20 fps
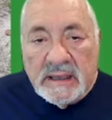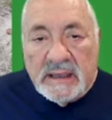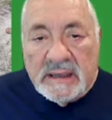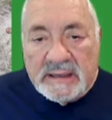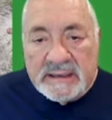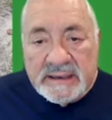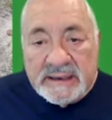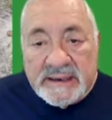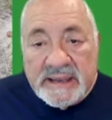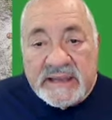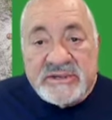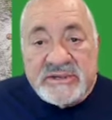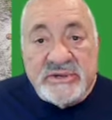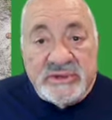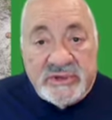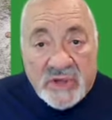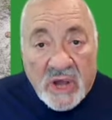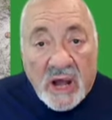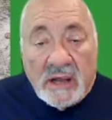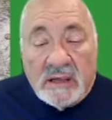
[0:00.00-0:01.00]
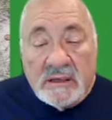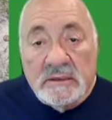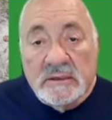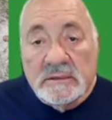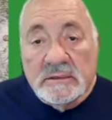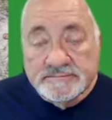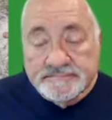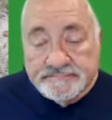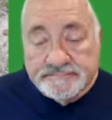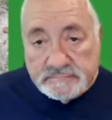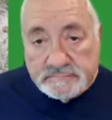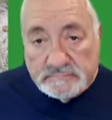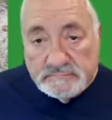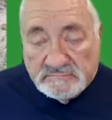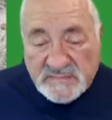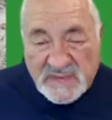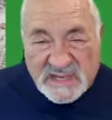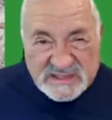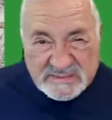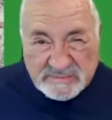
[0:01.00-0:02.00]
connection dongle,
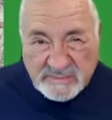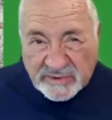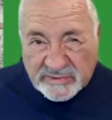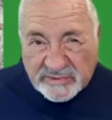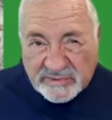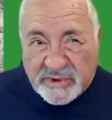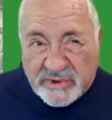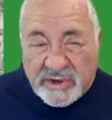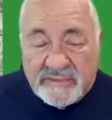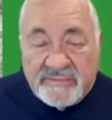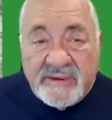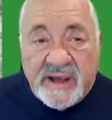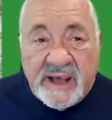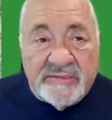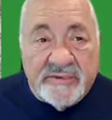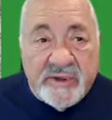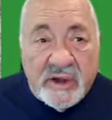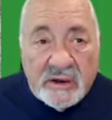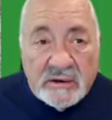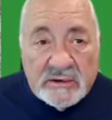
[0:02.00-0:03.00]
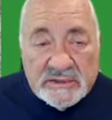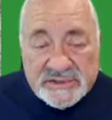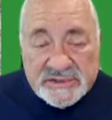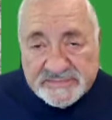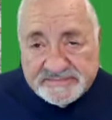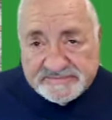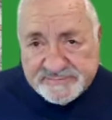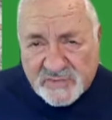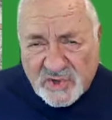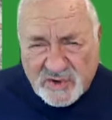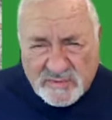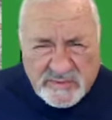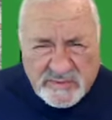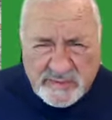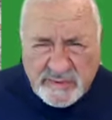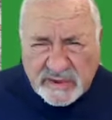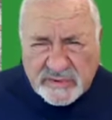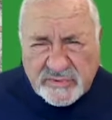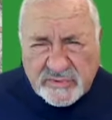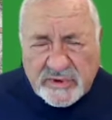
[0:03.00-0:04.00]
It's about $35. Took me
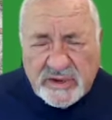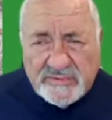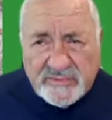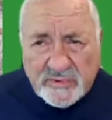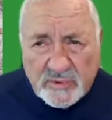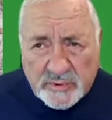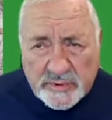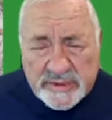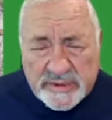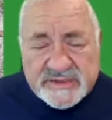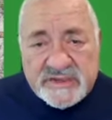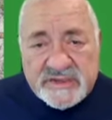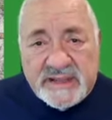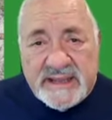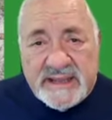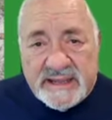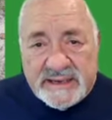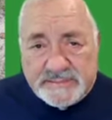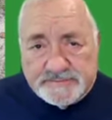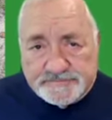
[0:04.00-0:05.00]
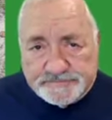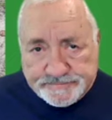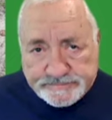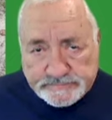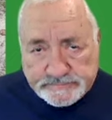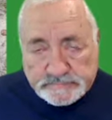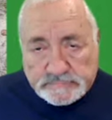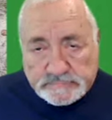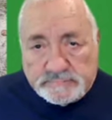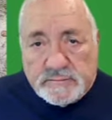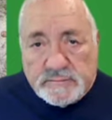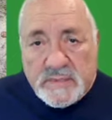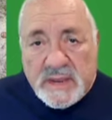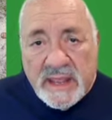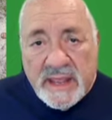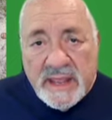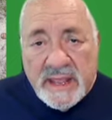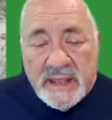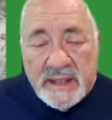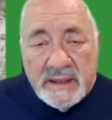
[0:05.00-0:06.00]
about 3 or 4 weeks to get it,
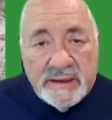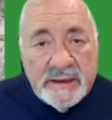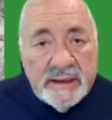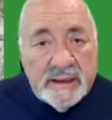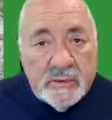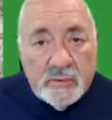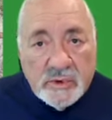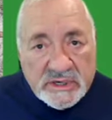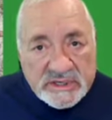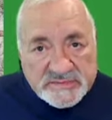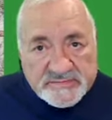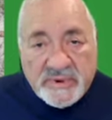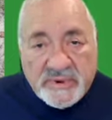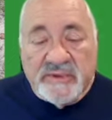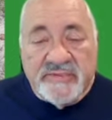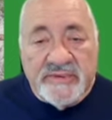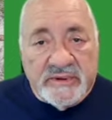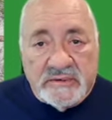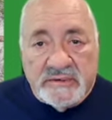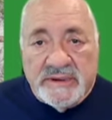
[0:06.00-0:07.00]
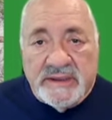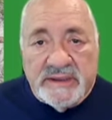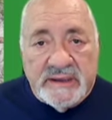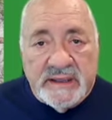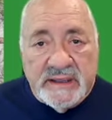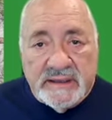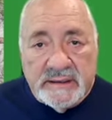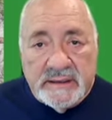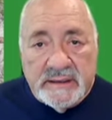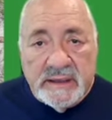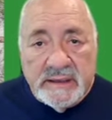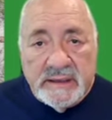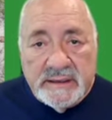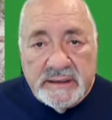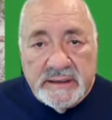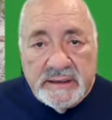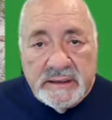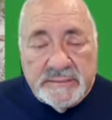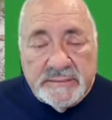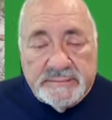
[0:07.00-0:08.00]
and it works perfectly. And I
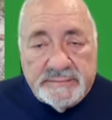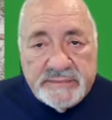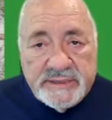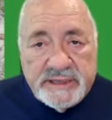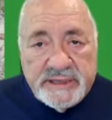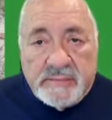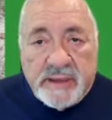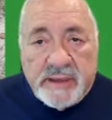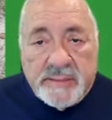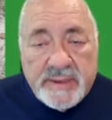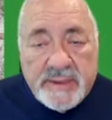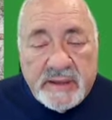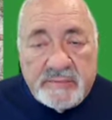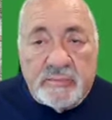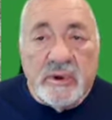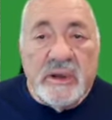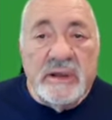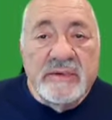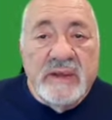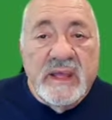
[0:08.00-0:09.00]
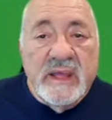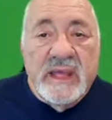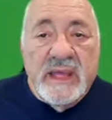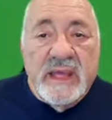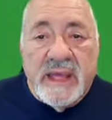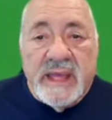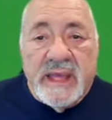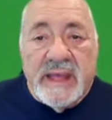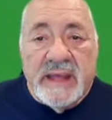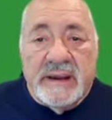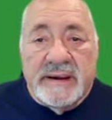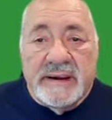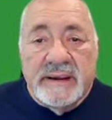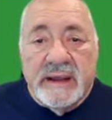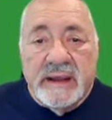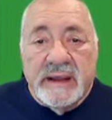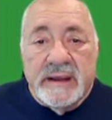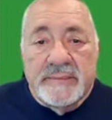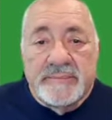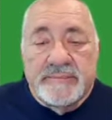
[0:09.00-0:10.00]
did my pep wave, and
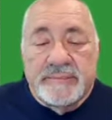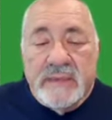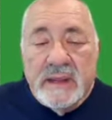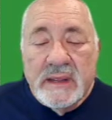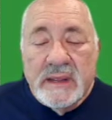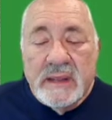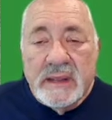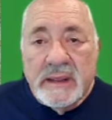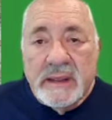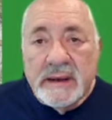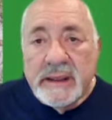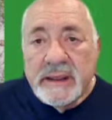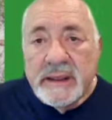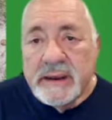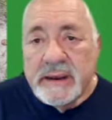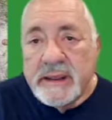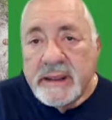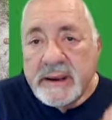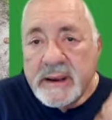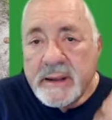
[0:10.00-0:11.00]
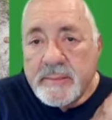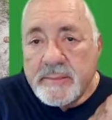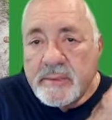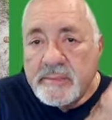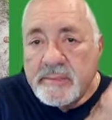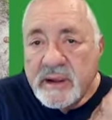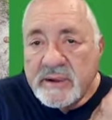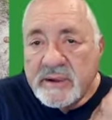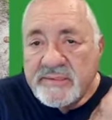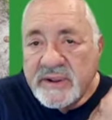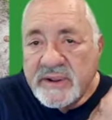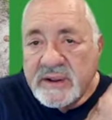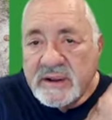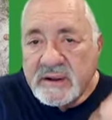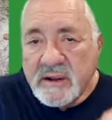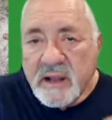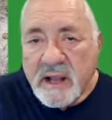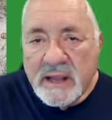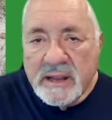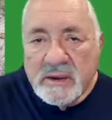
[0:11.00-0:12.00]
up above
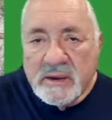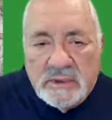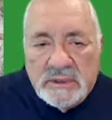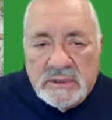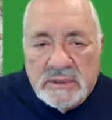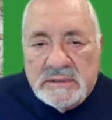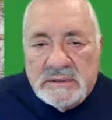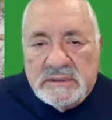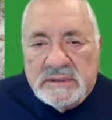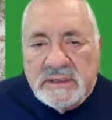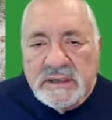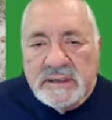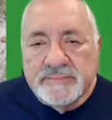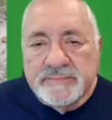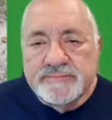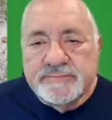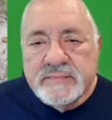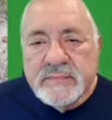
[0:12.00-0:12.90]
here I will